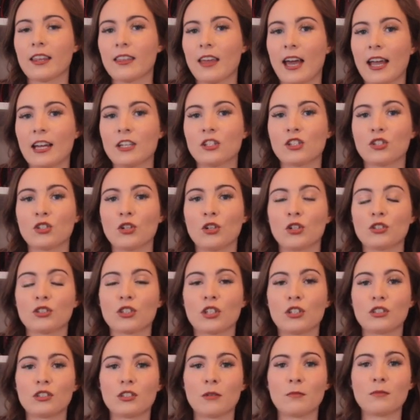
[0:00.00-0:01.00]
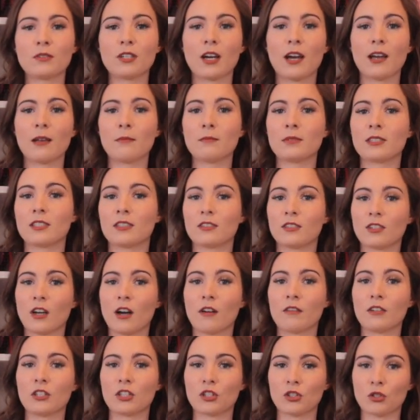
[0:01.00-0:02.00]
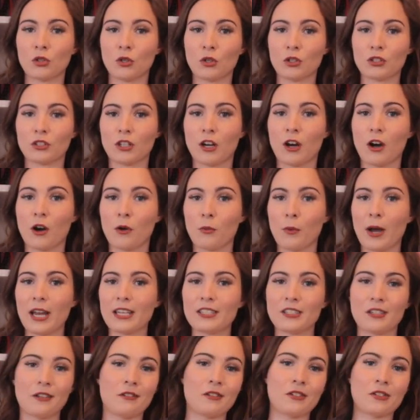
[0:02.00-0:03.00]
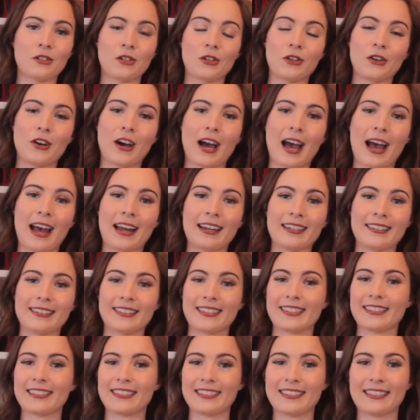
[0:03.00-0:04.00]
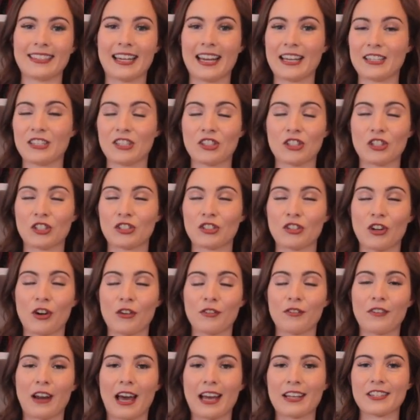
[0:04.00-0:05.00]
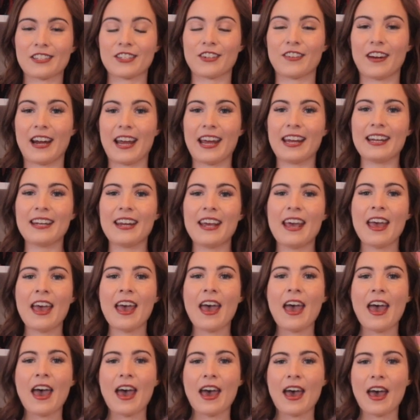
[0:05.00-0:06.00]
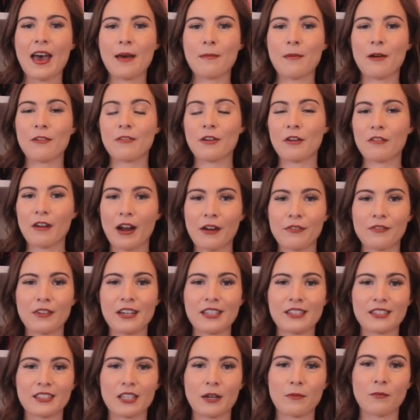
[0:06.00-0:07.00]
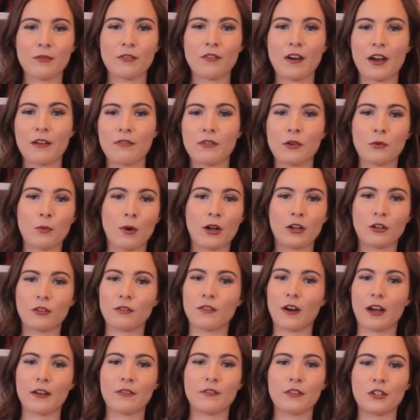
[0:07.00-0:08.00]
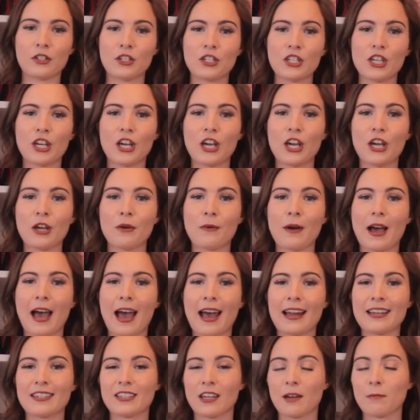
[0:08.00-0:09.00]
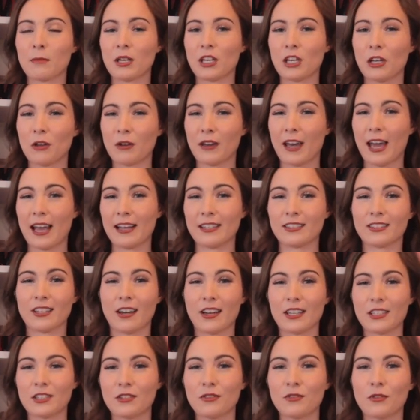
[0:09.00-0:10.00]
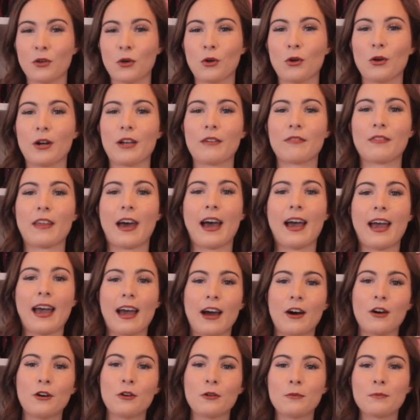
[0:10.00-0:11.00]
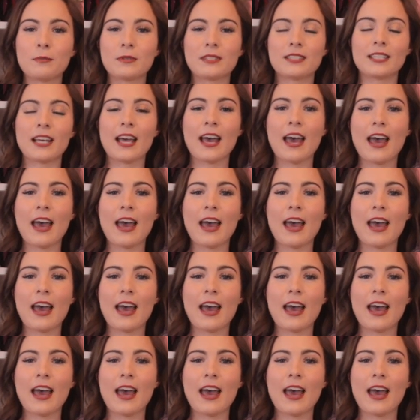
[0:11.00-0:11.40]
that in shorts, because sometimes Zara's shorts are way too short and it's just not flattering. For reference, I'm 5'1" or 5'2", and I'm a UK size 4 if that helps.